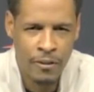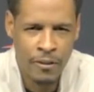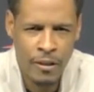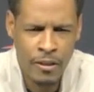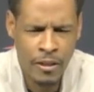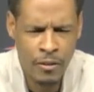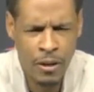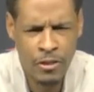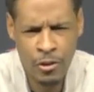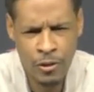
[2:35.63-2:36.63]
I think we
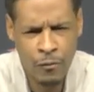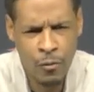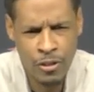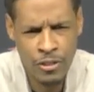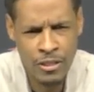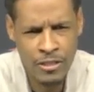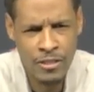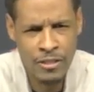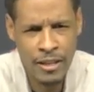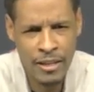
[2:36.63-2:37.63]
had 34 assists
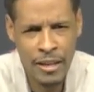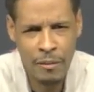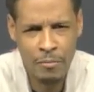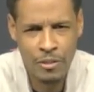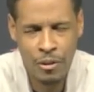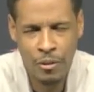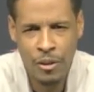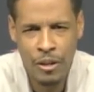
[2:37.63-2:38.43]
in that game. So,